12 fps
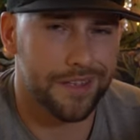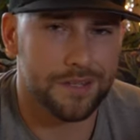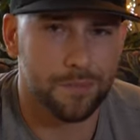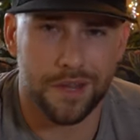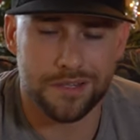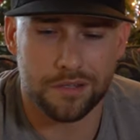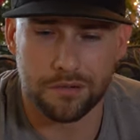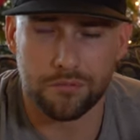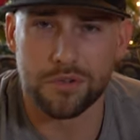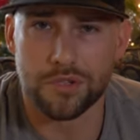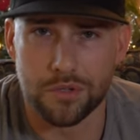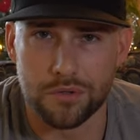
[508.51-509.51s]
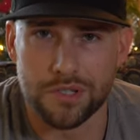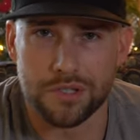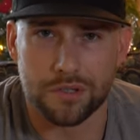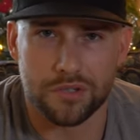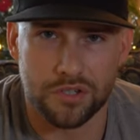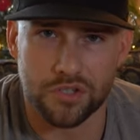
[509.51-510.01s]
is basically
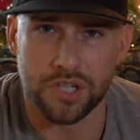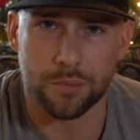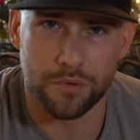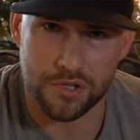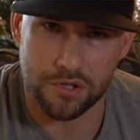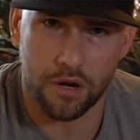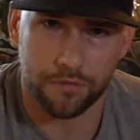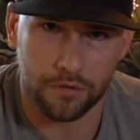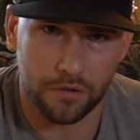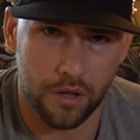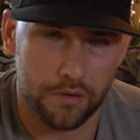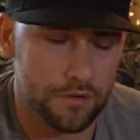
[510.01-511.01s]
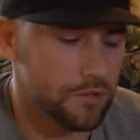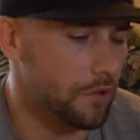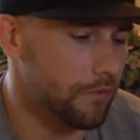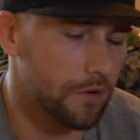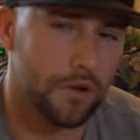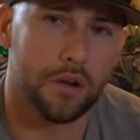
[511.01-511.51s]
reduced to cheaper, softer leather. So
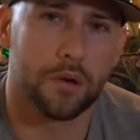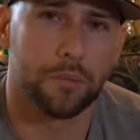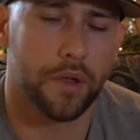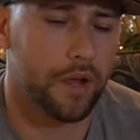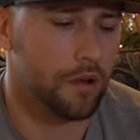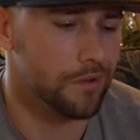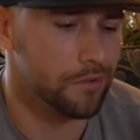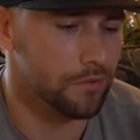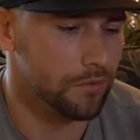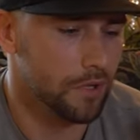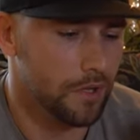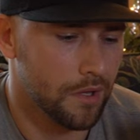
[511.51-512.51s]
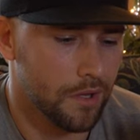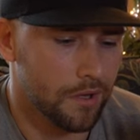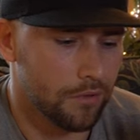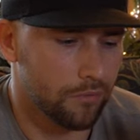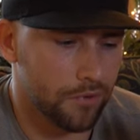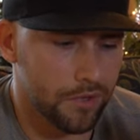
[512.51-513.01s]
if you're a younger player and you
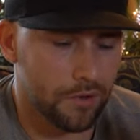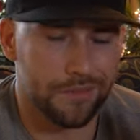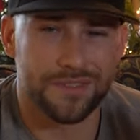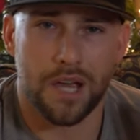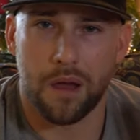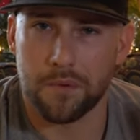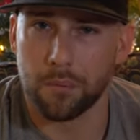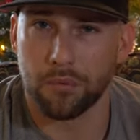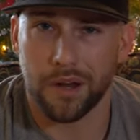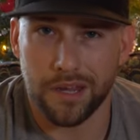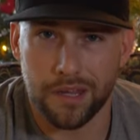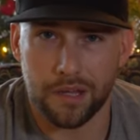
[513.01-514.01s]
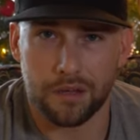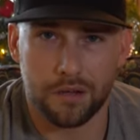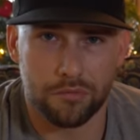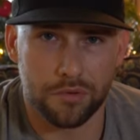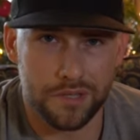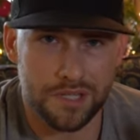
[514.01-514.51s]
really don't have time to break in
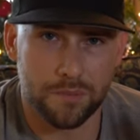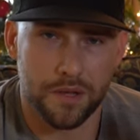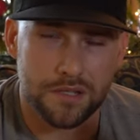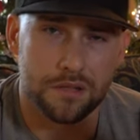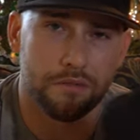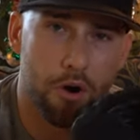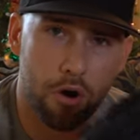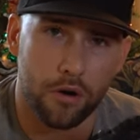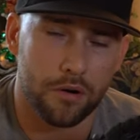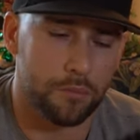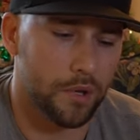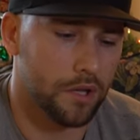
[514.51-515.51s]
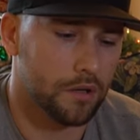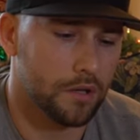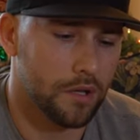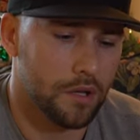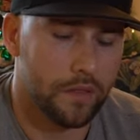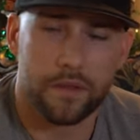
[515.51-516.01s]
a really expensive hard mitt,
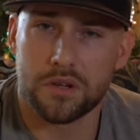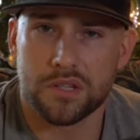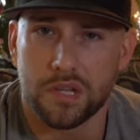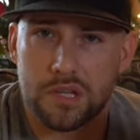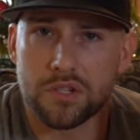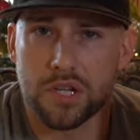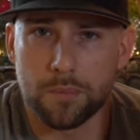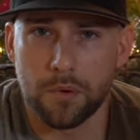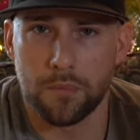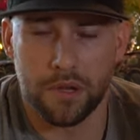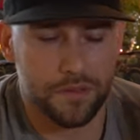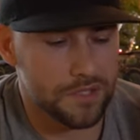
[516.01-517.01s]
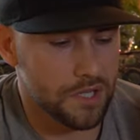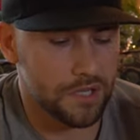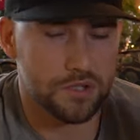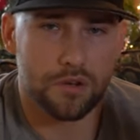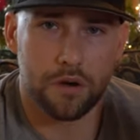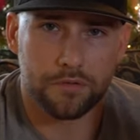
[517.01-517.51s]
then just get a cheaper mitt that's
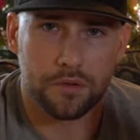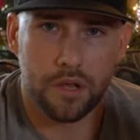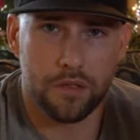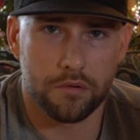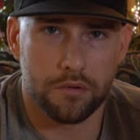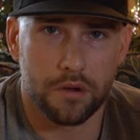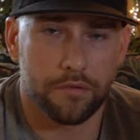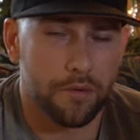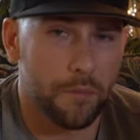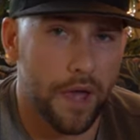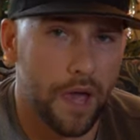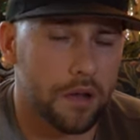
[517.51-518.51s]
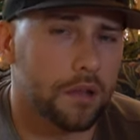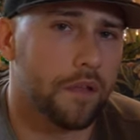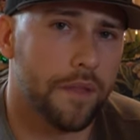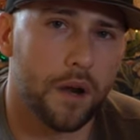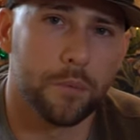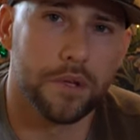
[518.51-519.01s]
got softer leather right off the bat,
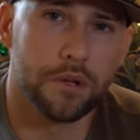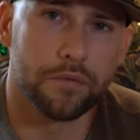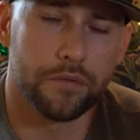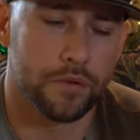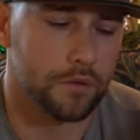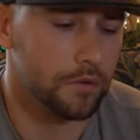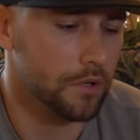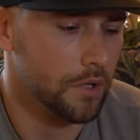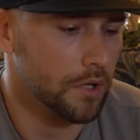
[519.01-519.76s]
and that'll be good for you.